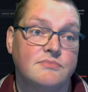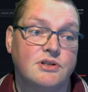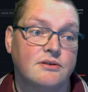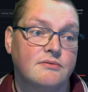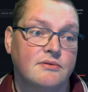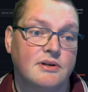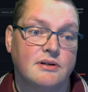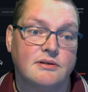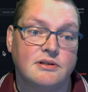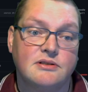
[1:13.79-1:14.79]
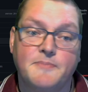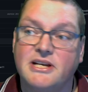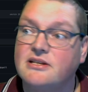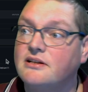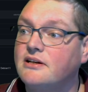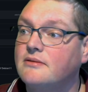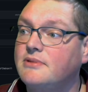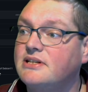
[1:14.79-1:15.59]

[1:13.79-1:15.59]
it's basically going to